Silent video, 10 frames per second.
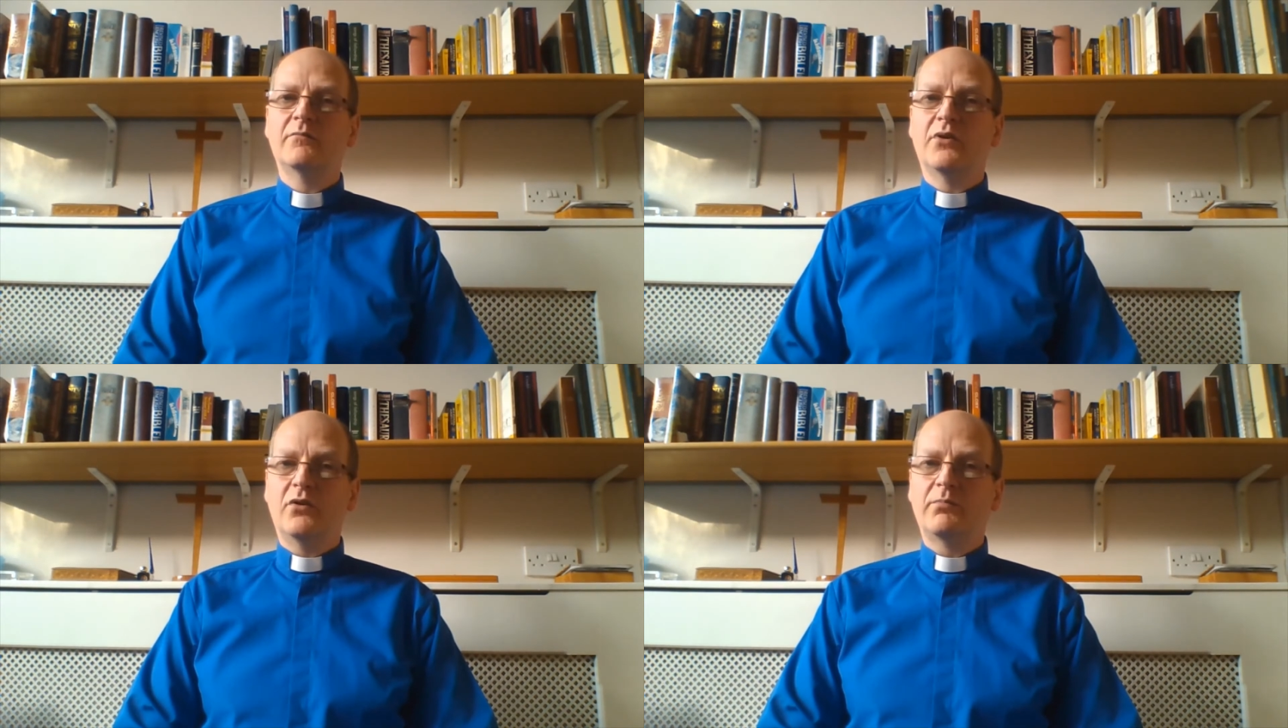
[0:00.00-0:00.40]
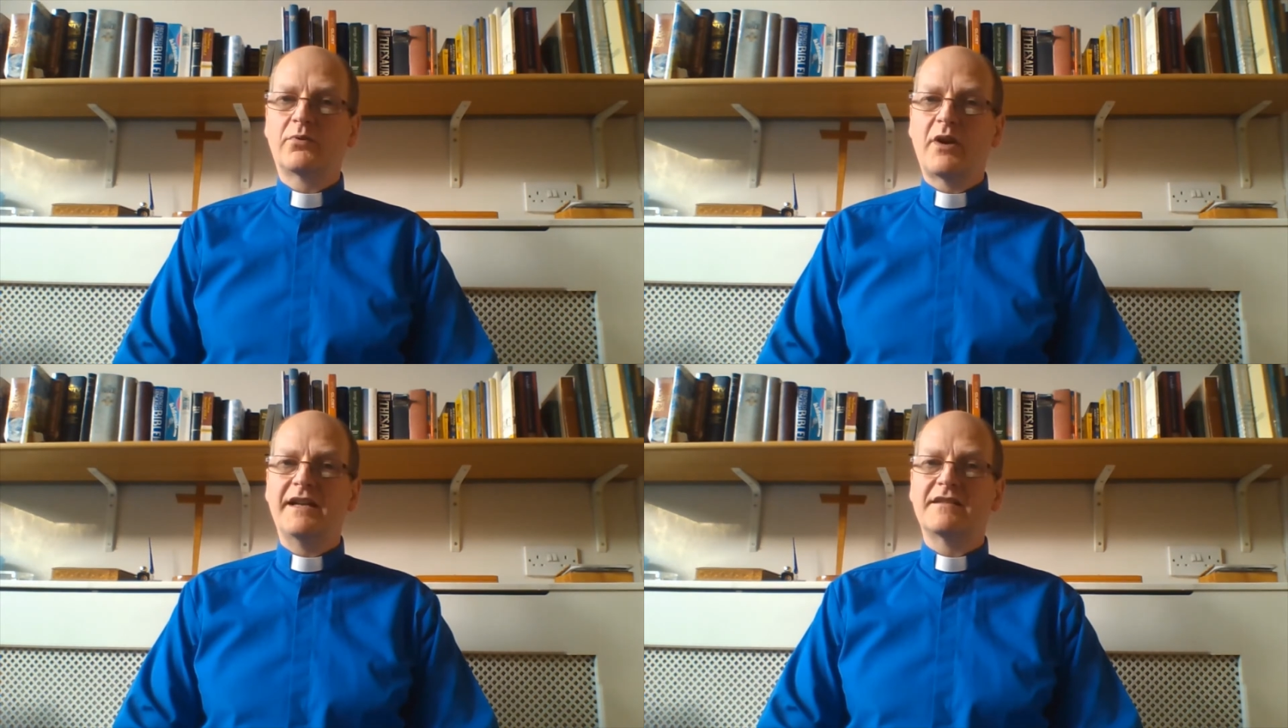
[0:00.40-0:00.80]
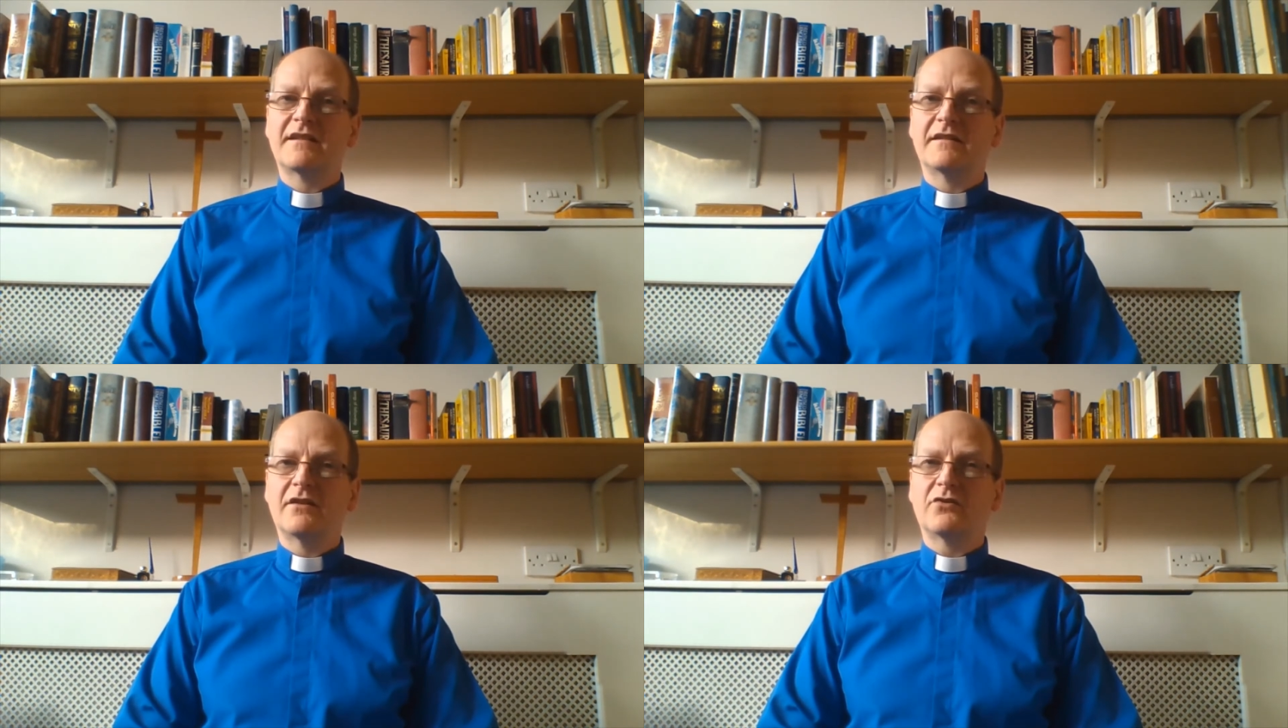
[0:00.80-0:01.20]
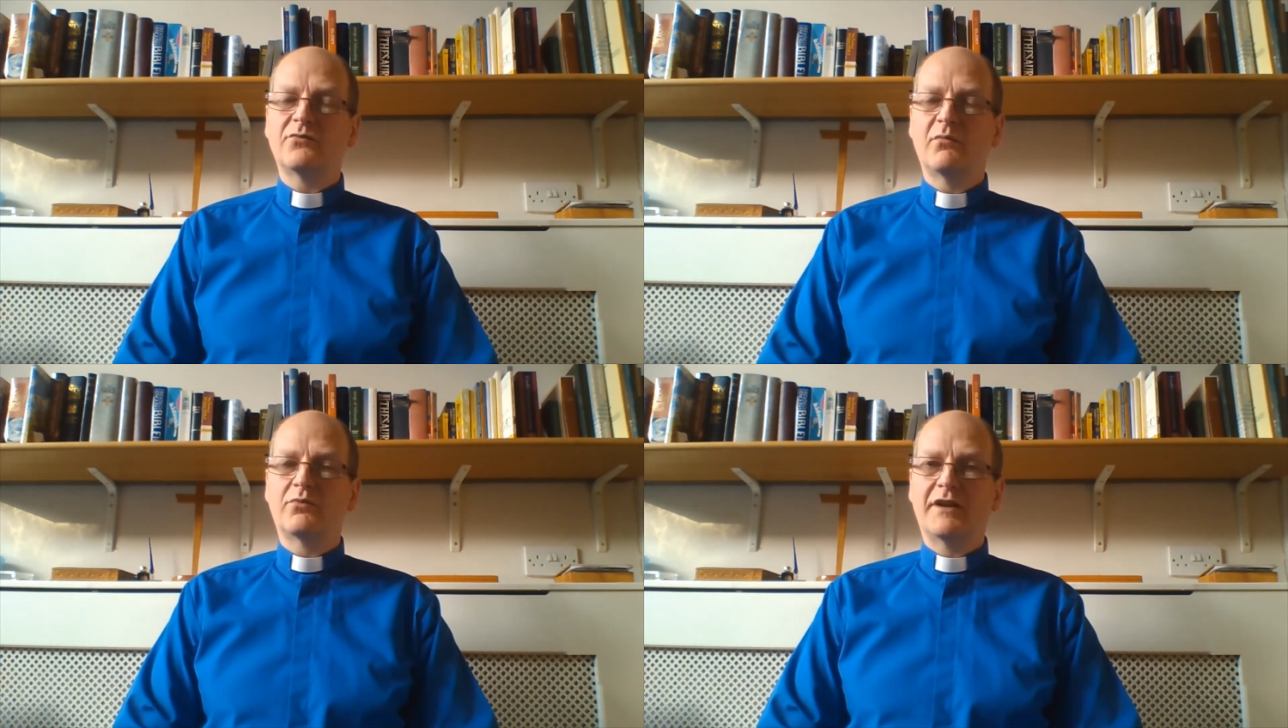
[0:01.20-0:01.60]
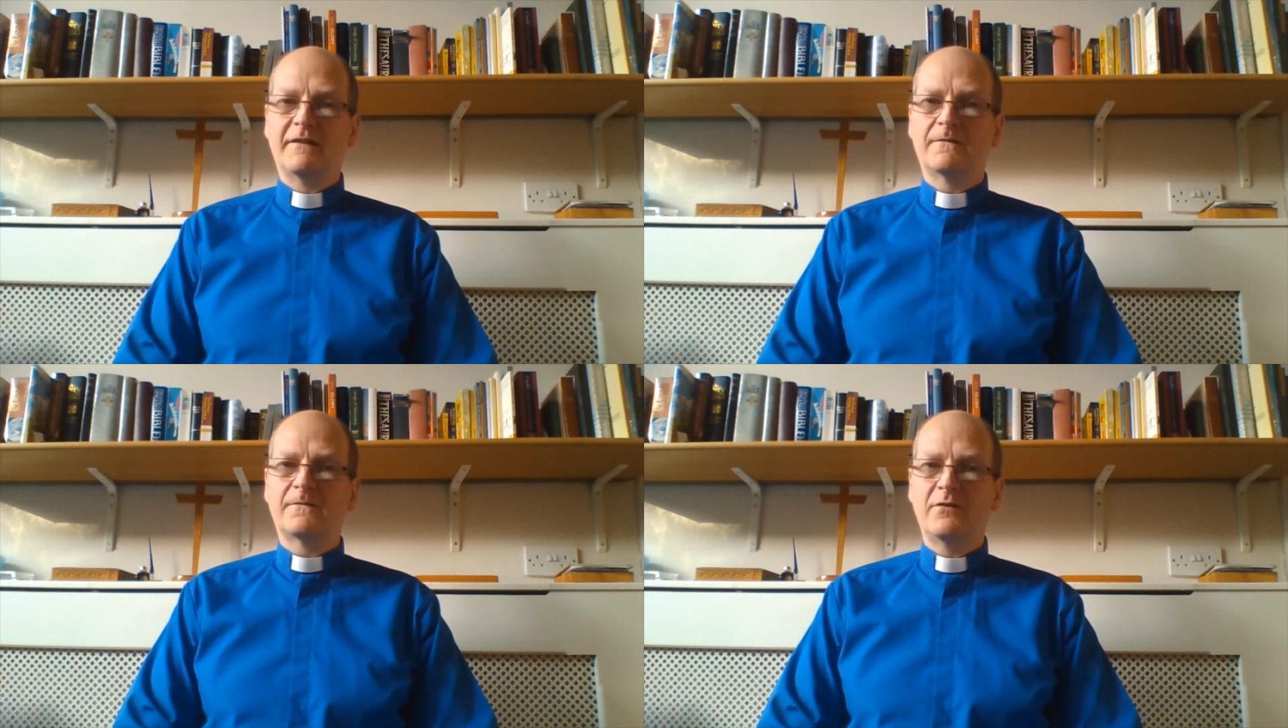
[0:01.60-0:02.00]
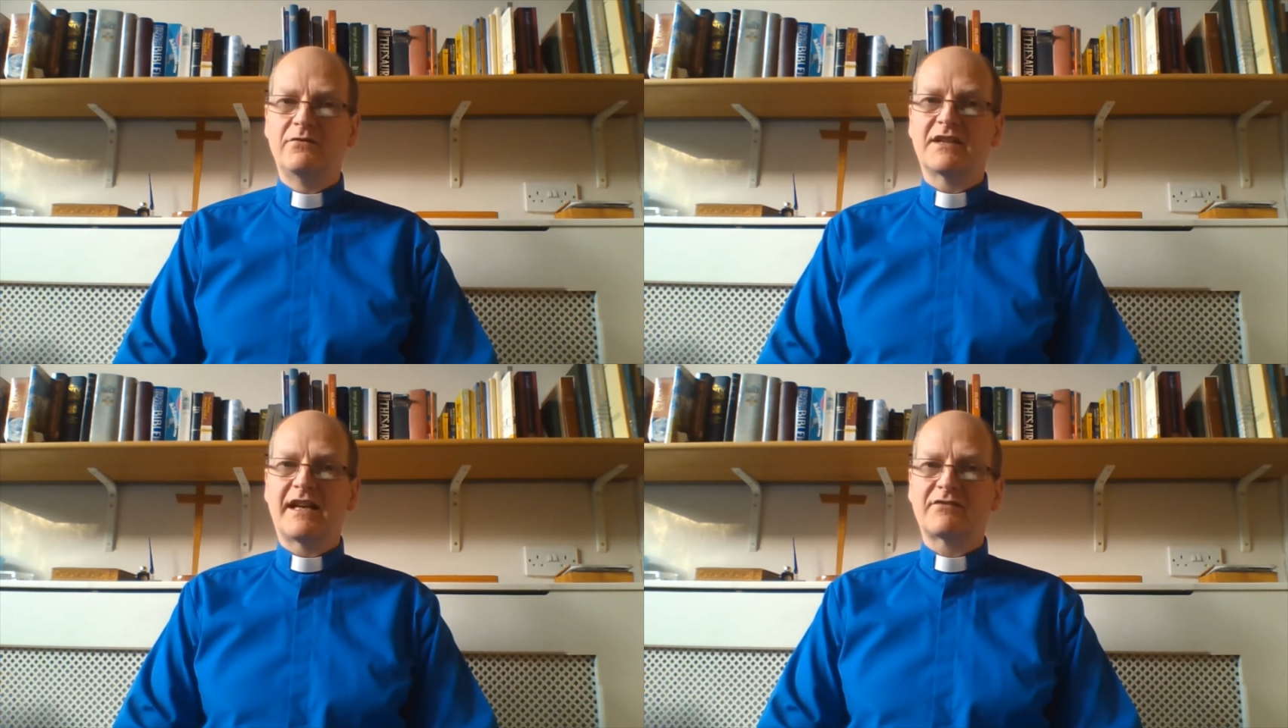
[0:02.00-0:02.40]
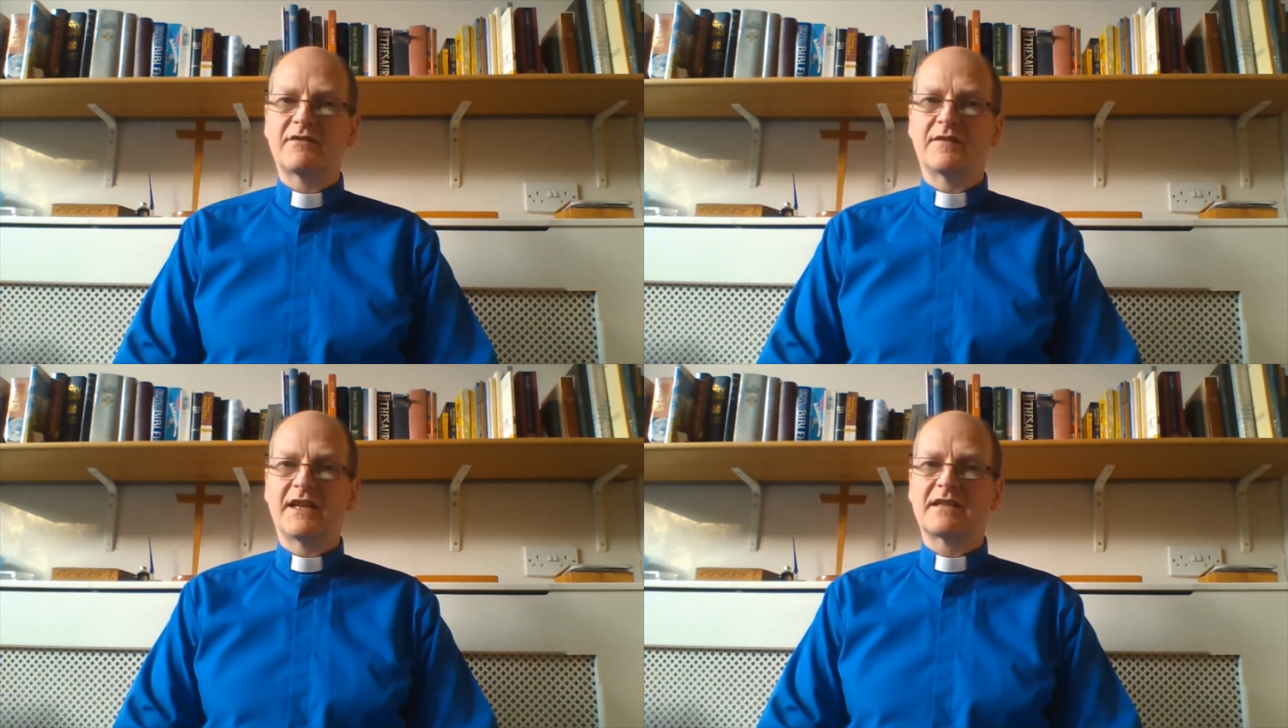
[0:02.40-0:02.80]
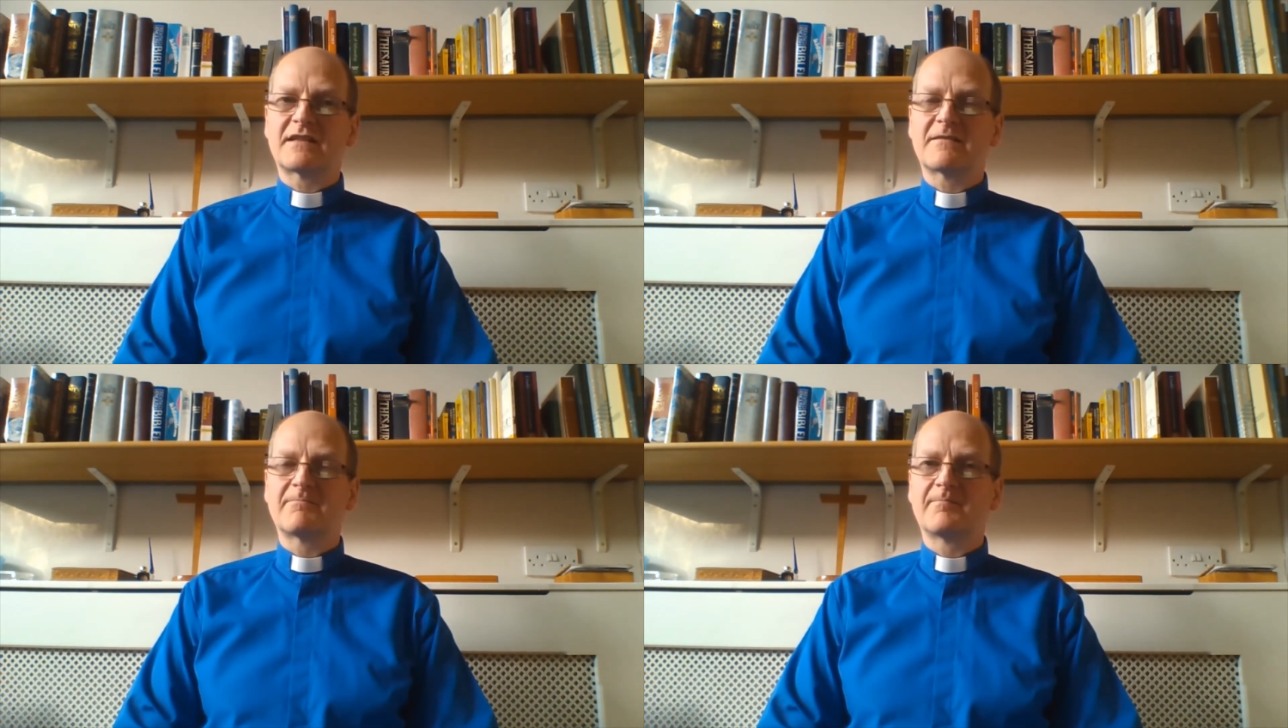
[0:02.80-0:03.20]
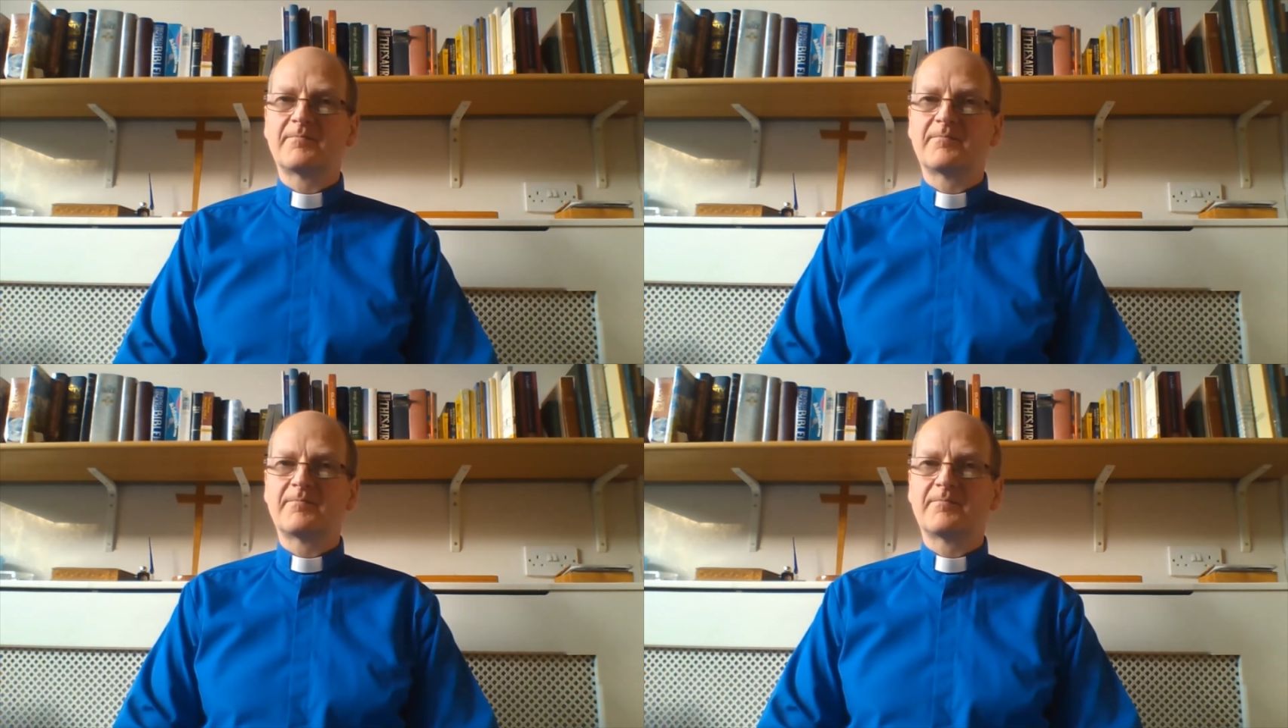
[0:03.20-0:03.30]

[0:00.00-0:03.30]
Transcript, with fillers: Paul prays that God will bring fruit out of this.